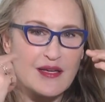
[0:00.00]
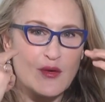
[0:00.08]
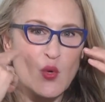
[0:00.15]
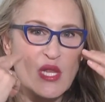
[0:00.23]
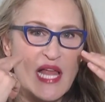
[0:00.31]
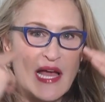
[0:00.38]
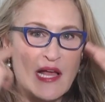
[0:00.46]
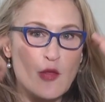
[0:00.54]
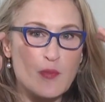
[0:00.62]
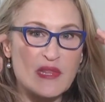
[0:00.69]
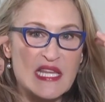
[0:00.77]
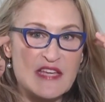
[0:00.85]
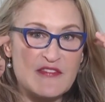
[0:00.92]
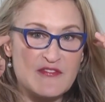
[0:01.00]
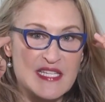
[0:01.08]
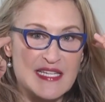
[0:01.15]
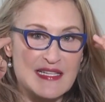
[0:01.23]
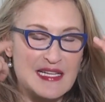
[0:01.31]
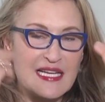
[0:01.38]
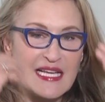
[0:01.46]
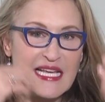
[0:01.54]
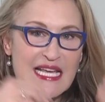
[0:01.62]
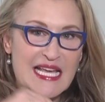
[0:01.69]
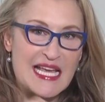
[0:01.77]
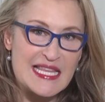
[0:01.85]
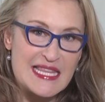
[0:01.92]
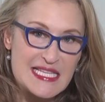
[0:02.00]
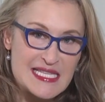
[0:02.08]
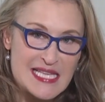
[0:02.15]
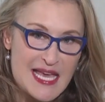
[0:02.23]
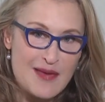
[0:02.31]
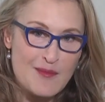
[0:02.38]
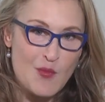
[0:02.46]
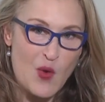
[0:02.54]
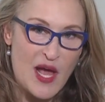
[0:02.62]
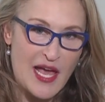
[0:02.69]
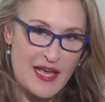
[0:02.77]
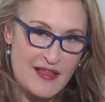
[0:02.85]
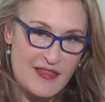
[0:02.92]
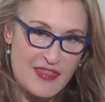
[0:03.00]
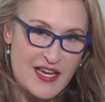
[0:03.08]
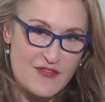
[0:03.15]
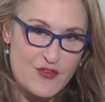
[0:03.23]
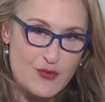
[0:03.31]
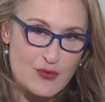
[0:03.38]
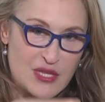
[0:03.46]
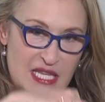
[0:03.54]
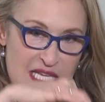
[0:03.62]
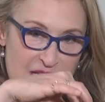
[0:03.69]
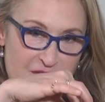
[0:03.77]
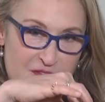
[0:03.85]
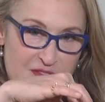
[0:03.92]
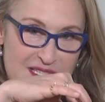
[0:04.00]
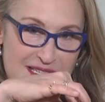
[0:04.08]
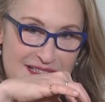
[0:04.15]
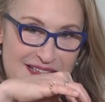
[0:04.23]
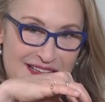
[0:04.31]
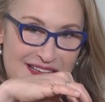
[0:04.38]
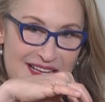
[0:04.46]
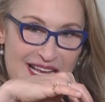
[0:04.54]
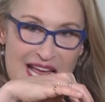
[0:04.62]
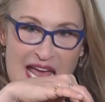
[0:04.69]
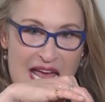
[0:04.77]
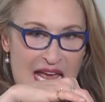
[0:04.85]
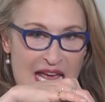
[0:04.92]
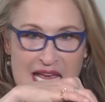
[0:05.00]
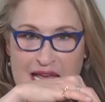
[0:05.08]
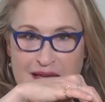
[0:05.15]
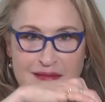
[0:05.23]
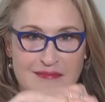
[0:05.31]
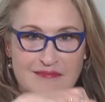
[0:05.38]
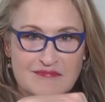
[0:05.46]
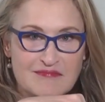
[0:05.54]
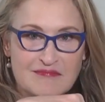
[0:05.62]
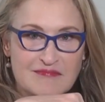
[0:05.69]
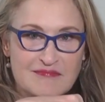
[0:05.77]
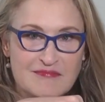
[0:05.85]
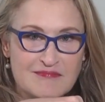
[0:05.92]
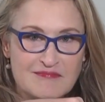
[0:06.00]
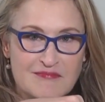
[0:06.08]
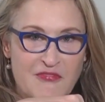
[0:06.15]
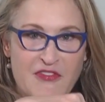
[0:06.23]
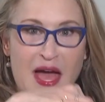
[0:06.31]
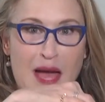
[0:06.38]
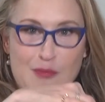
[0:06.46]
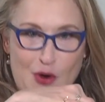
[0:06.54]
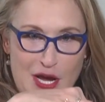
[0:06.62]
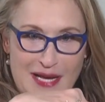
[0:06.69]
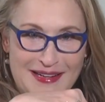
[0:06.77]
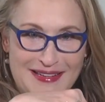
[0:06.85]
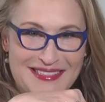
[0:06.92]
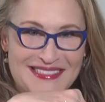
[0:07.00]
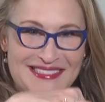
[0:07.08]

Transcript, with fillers: will help lift it in the same way that if you lift a fabric